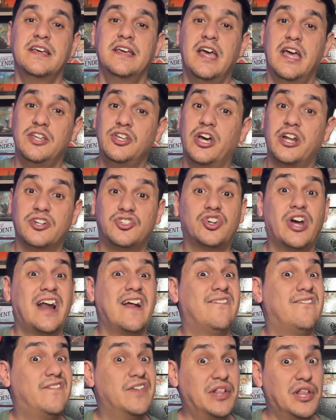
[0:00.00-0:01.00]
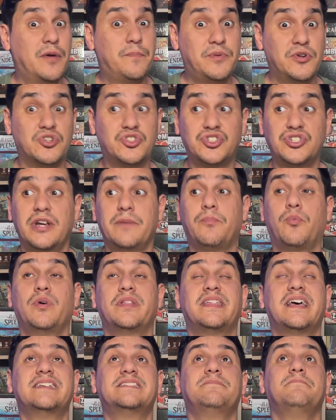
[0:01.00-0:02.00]
and you got to try to fill up your ship with
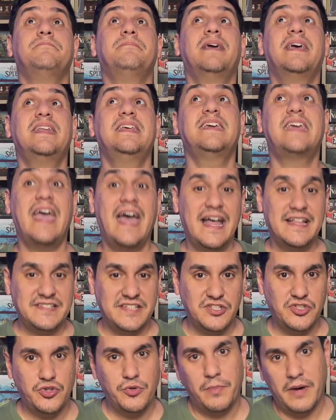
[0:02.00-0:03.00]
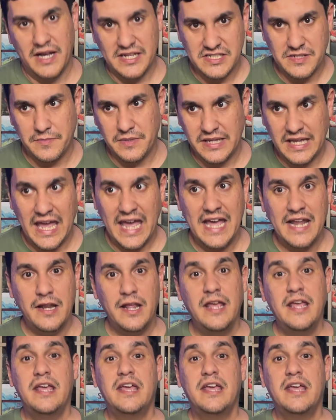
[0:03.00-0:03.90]
as many cats as you possibly can.